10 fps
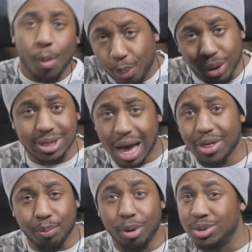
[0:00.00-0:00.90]
put it at
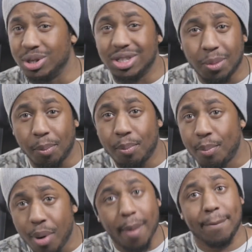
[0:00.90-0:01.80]
the bottom so it doesn't
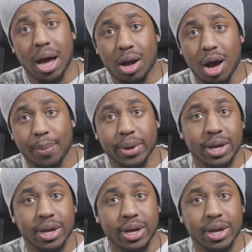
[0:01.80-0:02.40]
pop back up